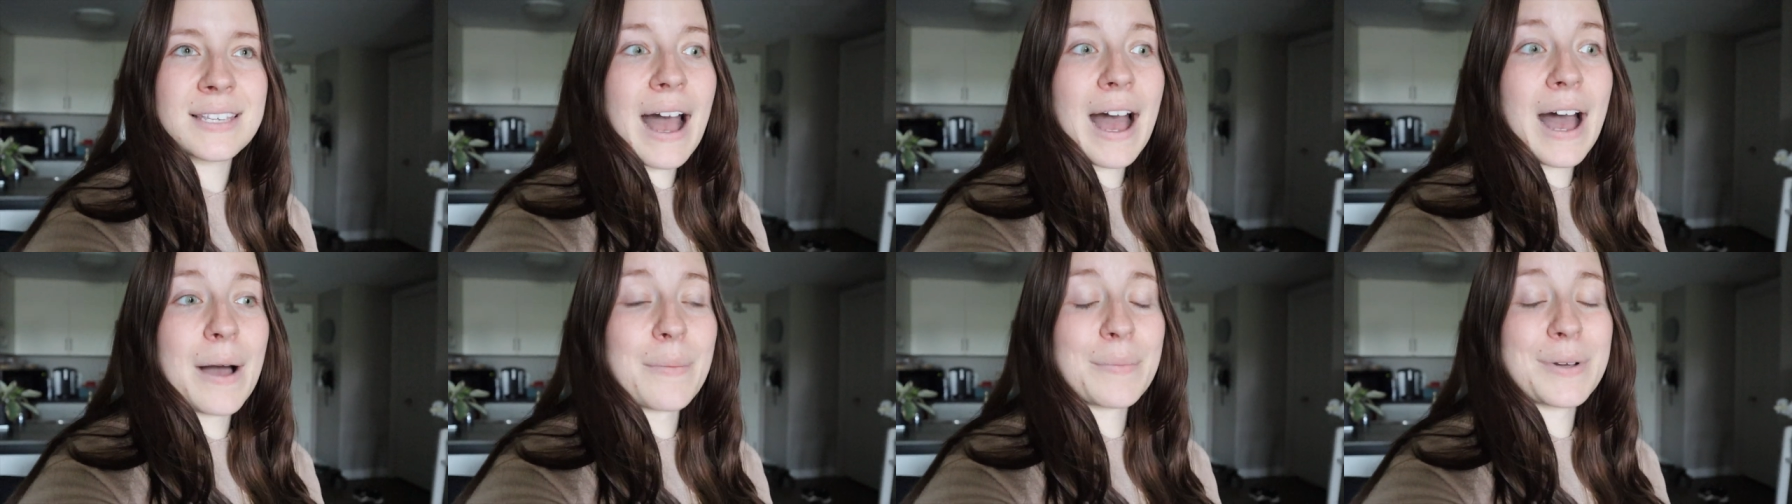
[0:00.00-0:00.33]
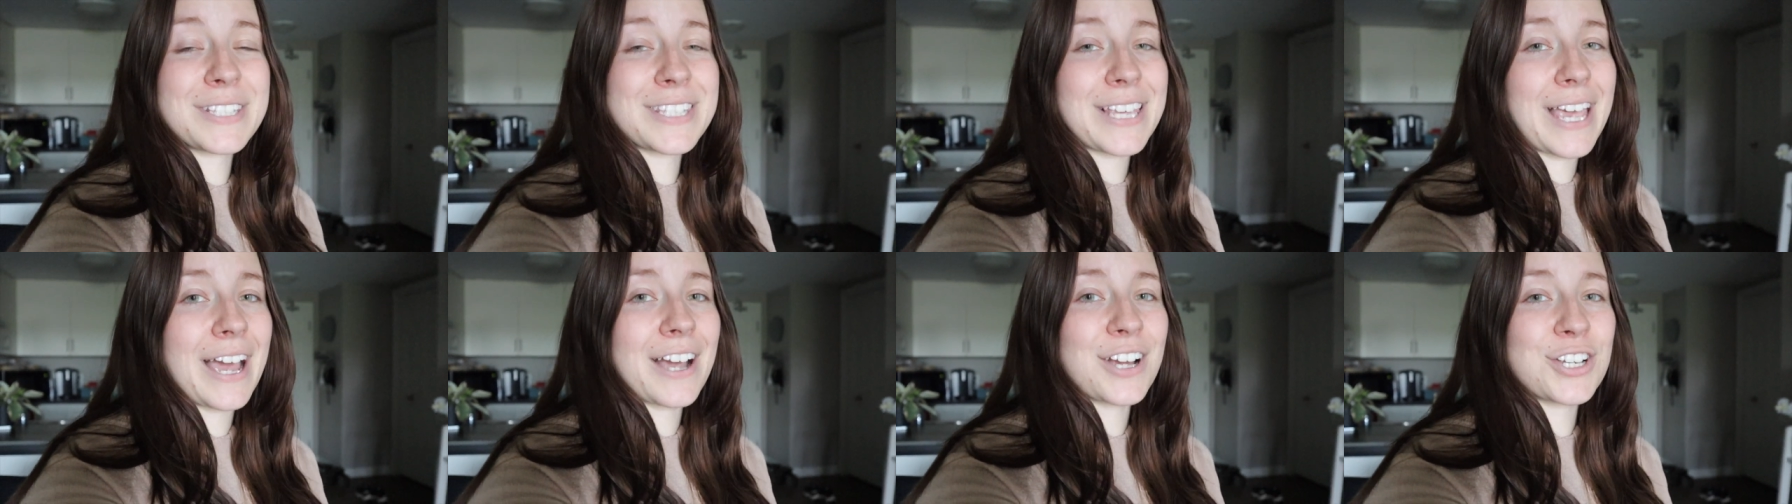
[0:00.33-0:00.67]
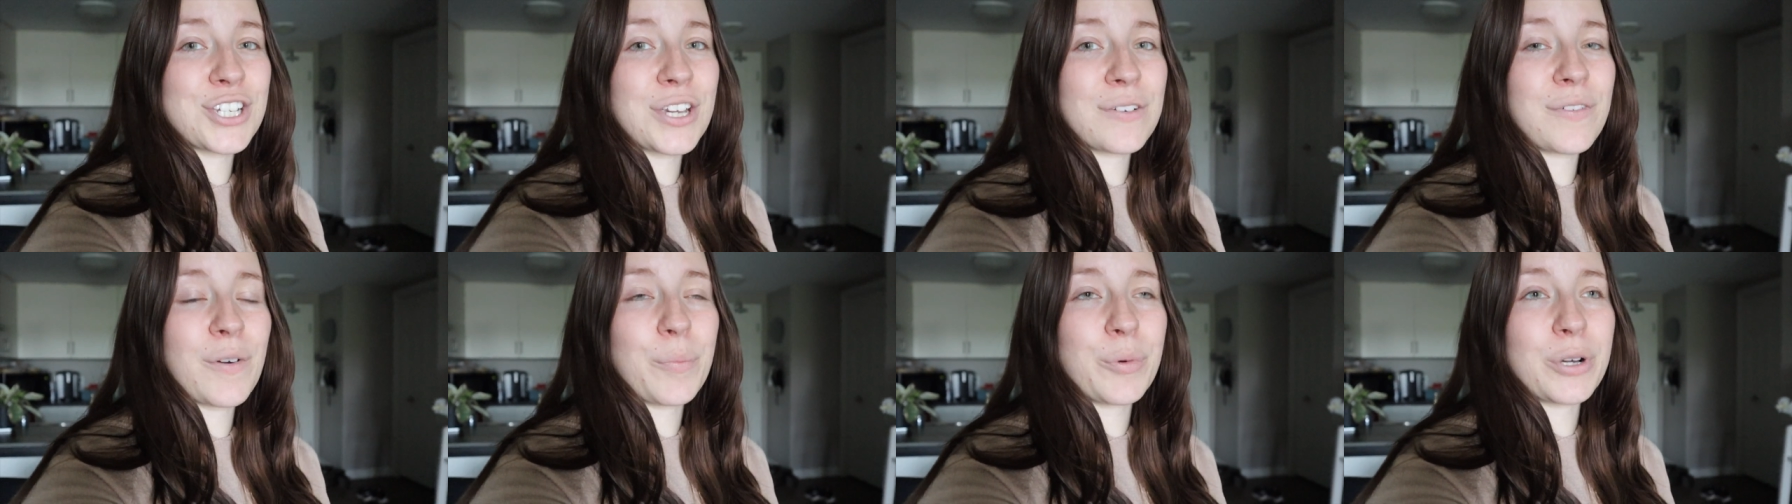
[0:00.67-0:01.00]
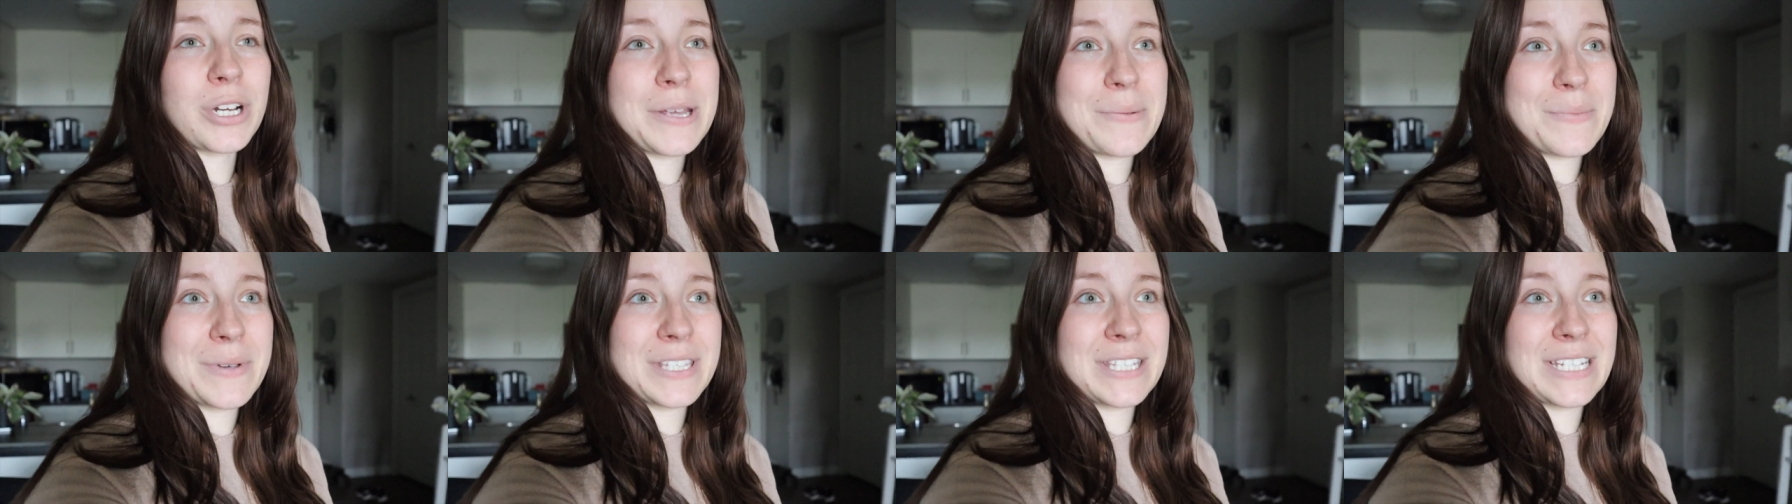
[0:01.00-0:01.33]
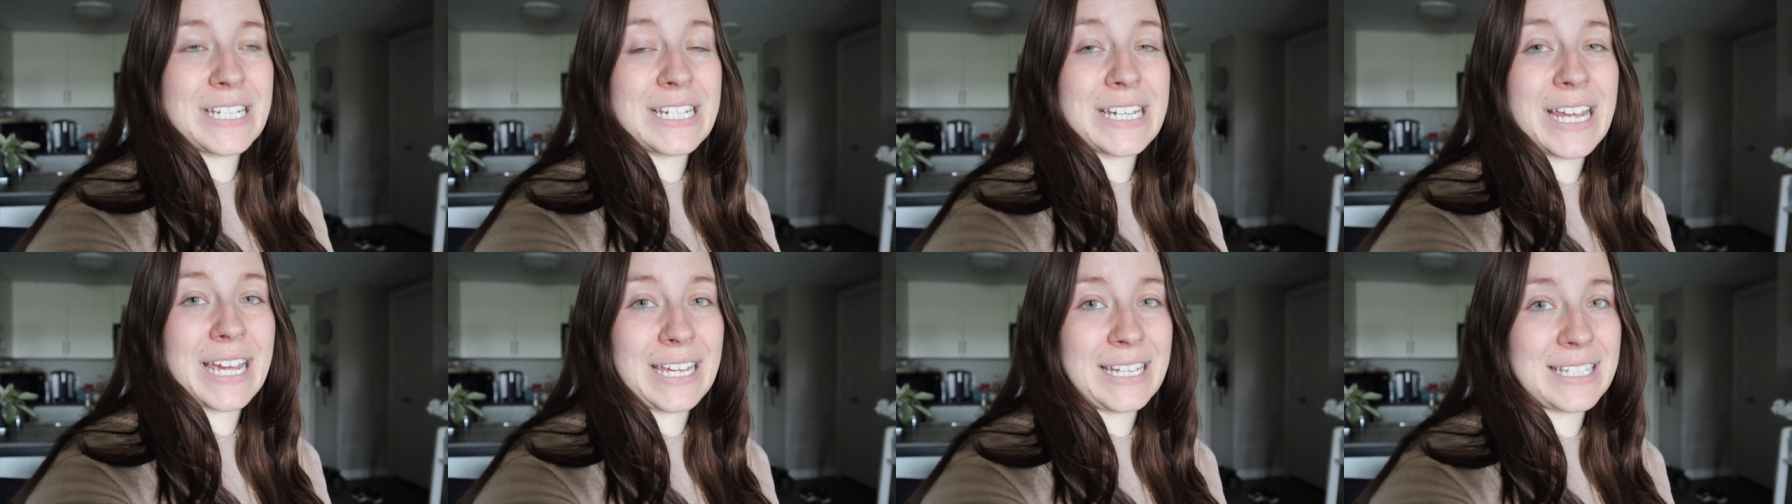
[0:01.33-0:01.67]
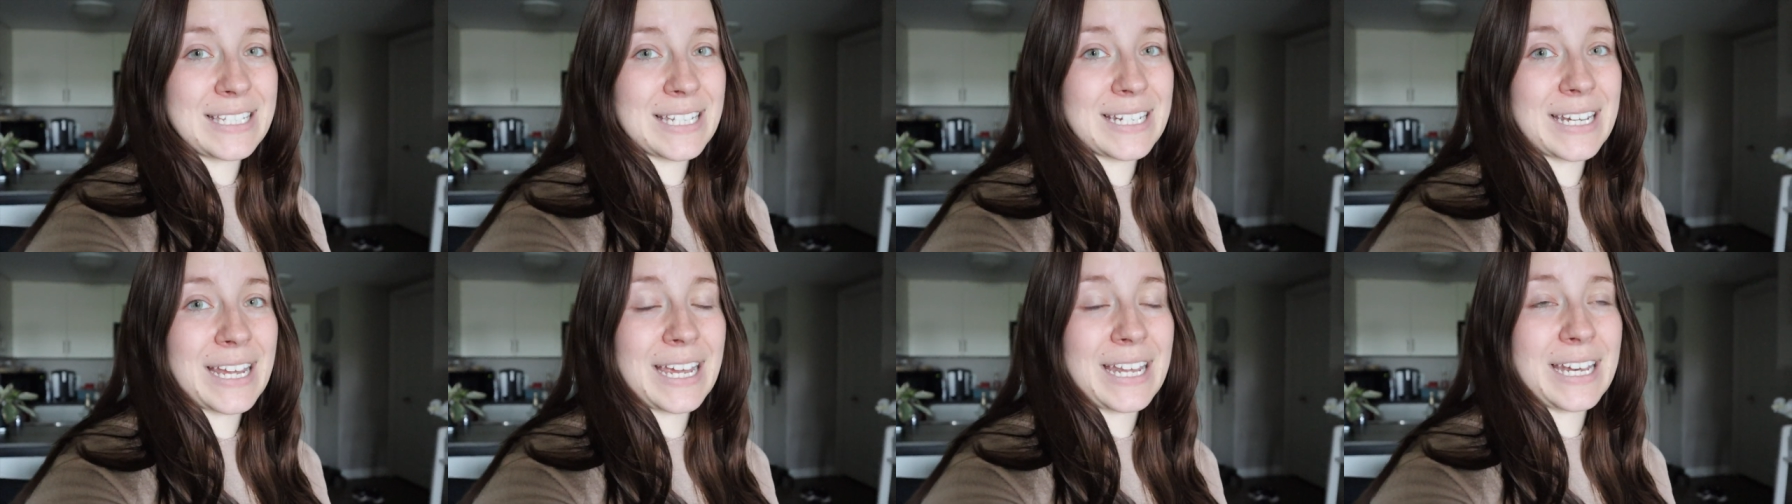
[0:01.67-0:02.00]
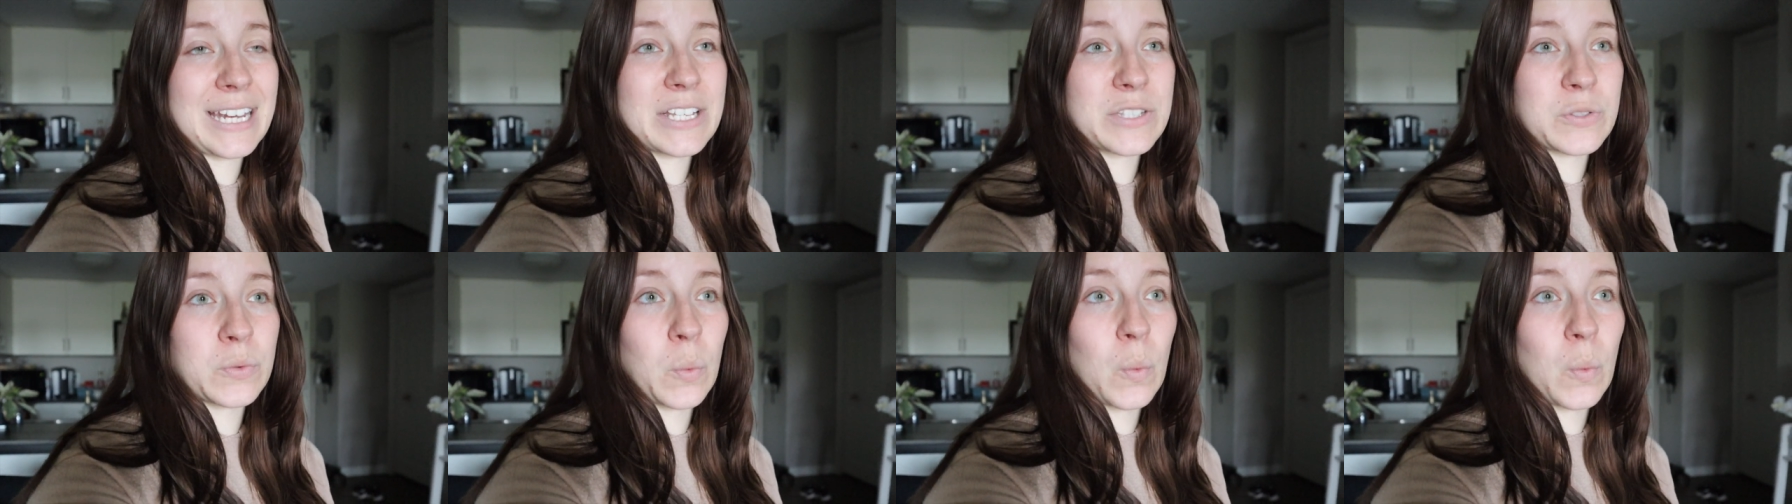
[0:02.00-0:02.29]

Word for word: because um, I actually have a pretty busy night tonight as